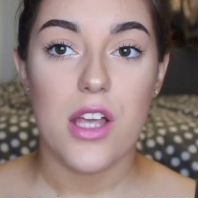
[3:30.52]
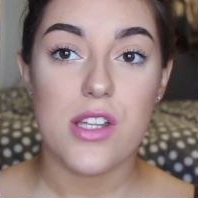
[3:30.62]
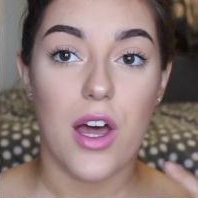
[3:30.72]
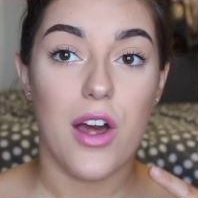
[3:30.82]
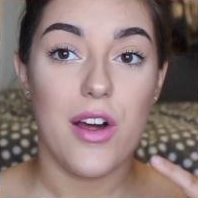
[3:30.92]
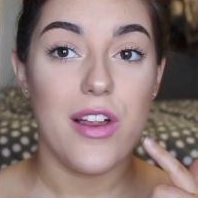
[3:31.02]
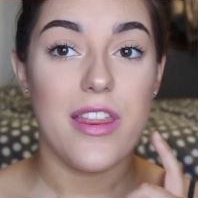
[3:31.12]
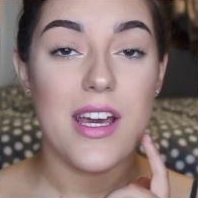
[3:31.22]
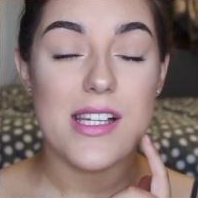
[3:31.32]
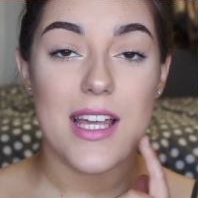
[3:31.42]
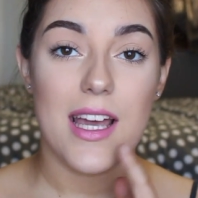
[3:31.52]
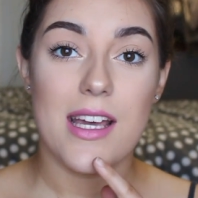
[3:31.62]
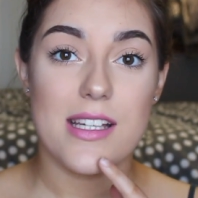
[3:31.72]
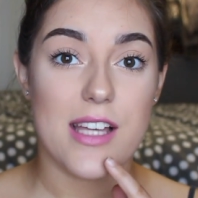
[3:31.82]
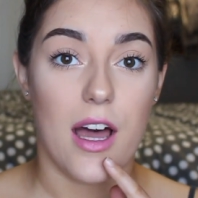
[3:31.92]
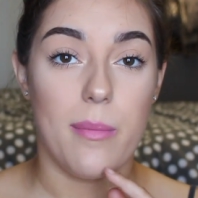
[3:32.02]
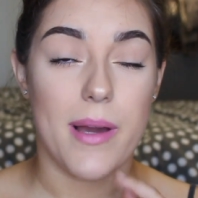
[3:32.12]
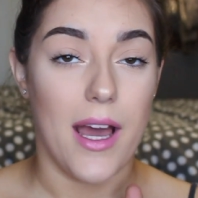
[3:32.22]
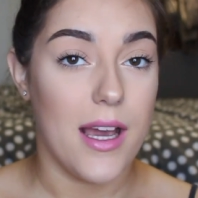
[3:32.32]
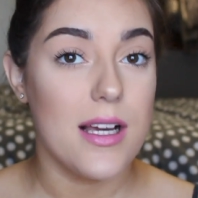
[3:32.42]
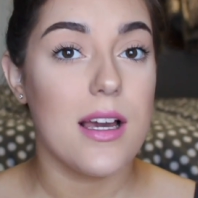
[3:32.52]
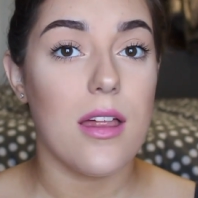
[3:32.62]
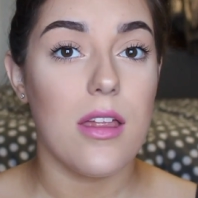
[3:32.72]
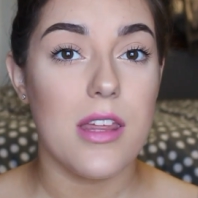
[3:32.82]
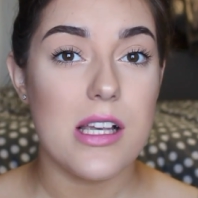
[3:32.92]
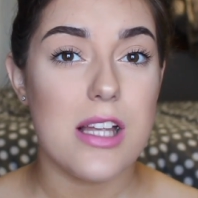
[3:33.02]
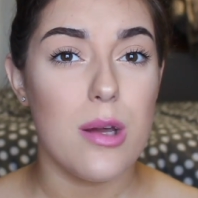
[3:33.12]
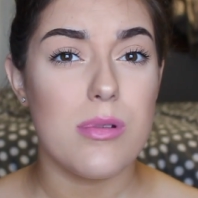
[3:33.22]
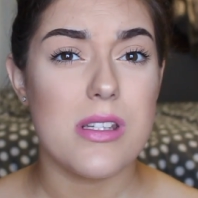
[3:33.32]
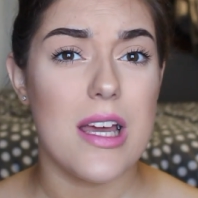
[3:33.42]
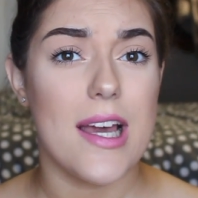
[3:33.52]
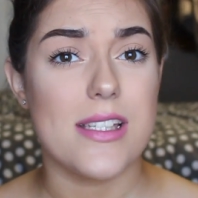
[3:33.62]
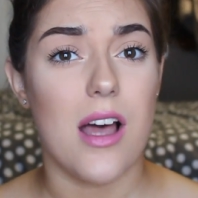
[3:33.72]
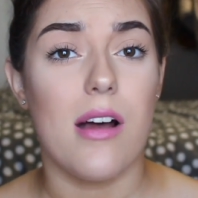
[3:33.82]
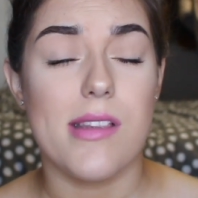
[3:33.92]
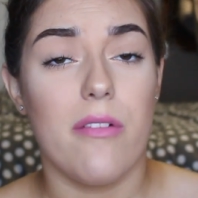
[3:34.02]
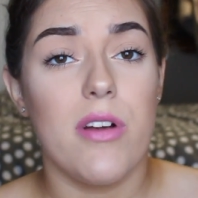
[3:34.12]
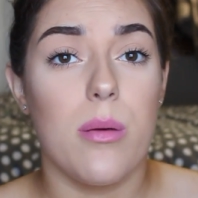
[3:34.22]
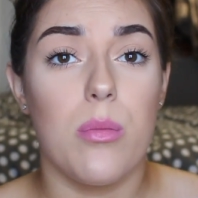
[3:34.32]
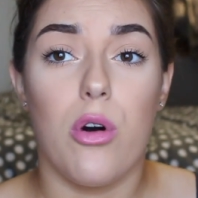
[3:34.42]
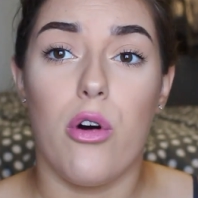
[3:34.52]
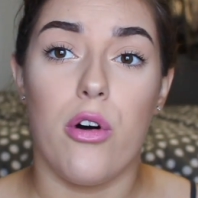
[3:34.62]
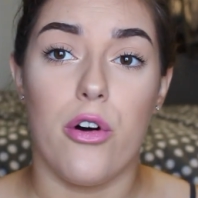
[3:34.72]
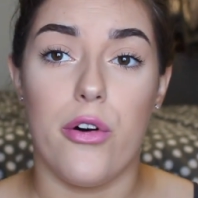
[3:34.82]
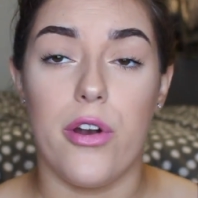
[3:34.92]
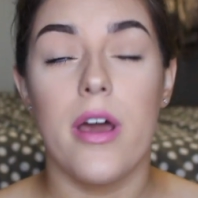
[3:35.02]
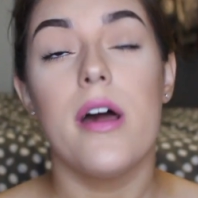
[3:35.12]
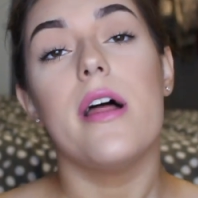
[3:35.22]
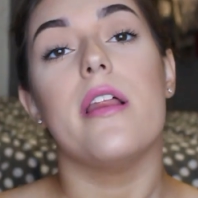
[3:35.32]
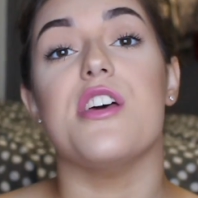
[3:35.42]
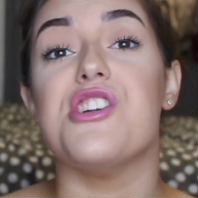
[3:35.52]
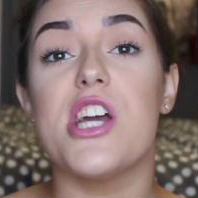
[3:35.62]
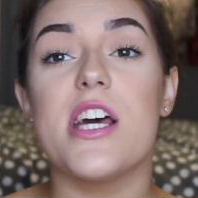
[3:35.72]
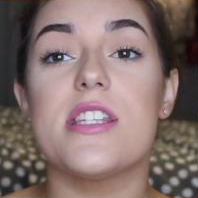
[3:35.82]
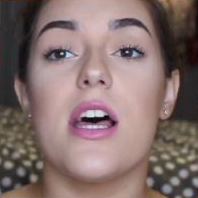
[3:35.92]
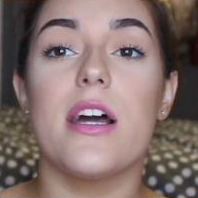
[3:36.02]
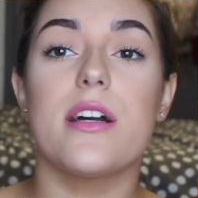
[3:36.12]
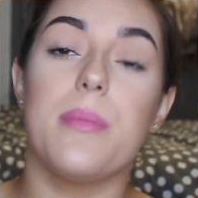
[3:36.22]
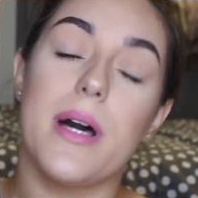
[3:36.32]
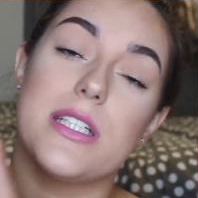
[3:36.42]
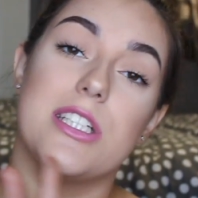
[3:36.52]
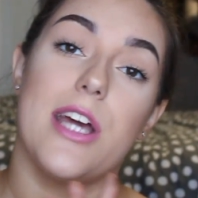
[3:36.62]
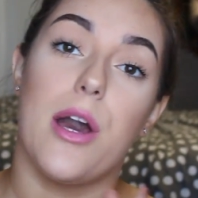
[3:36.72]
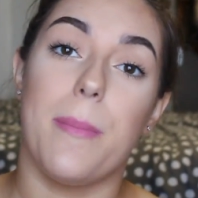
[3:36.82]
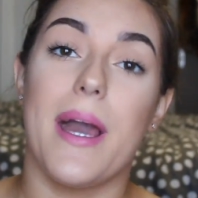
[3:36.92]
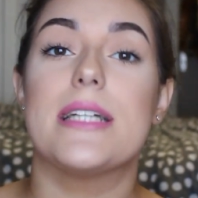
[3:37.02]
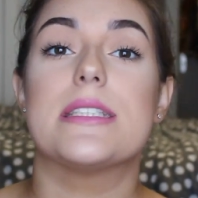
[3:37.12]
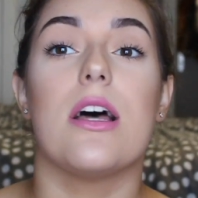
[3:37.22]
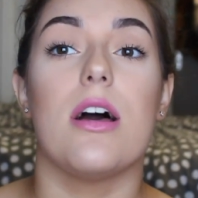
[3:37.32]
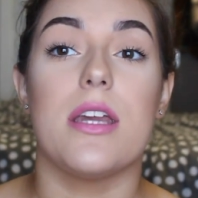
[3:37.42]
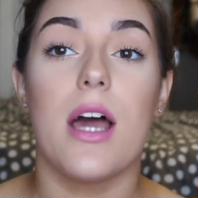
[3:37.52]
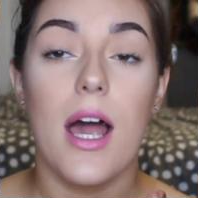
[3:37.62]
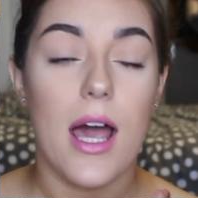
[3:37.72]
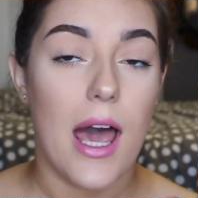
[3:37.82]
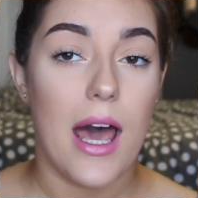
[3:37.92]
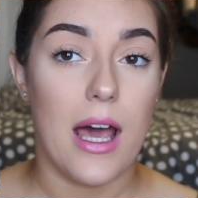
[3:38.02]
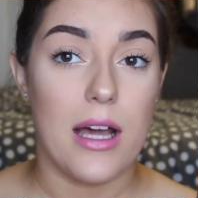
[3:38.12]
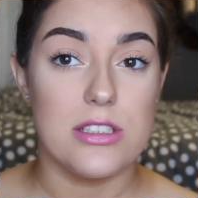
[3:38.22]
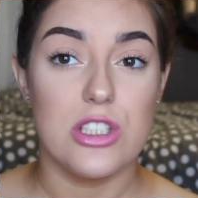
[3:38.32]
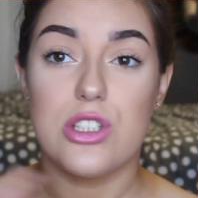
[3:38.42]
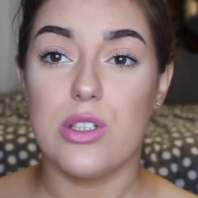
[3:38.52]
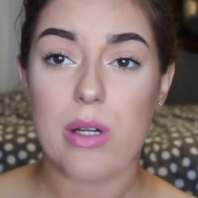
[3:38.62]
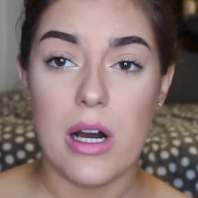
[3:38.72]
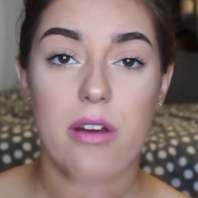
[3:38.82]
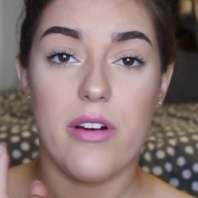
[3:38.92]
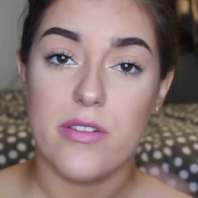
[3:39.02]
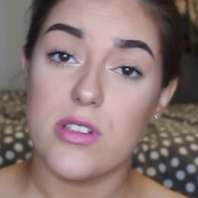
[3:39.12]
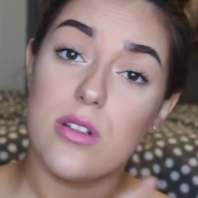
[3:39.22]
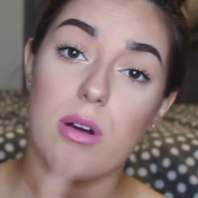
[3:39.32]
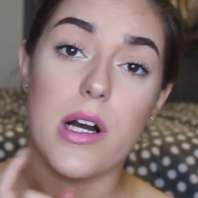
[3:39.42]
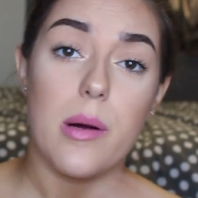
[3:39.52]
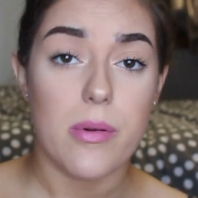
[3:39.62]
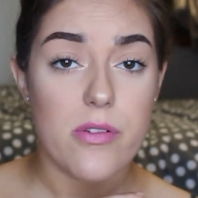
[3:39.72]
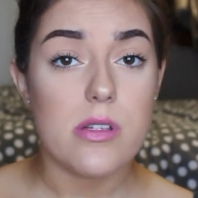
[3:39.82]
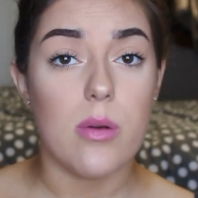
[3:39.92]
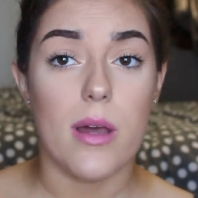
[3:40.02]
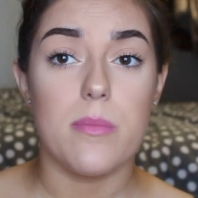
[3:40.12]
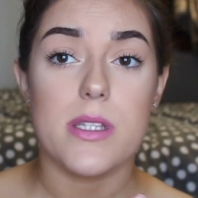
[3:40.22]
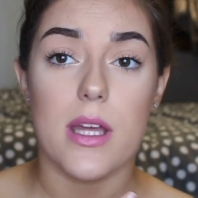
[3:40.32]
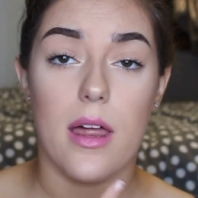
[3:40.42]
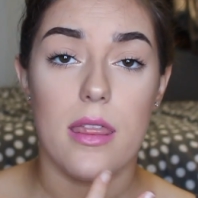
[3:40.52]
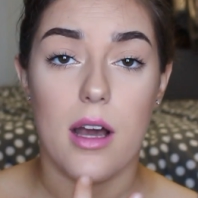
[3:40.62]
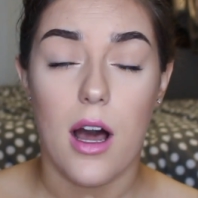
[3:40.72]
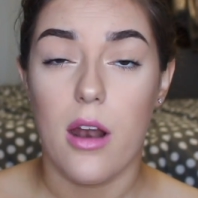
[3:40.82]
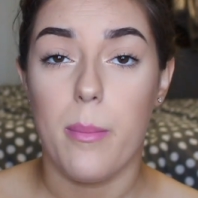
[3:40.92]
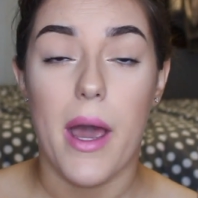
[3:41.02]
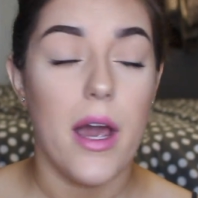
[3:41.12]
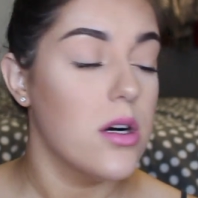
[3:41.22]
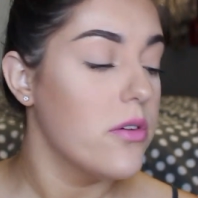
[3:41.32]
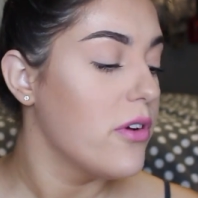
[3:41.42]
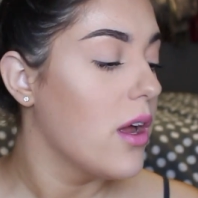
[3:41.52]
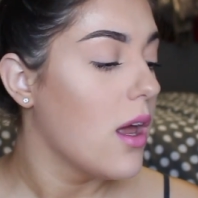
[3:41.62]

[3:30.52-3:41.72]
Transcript: So this is Cupcake. These lipsticks are definitely more on the sheer side compared to the opaque side, and you do kind of have to do a couple of swipes to get the colour payoff.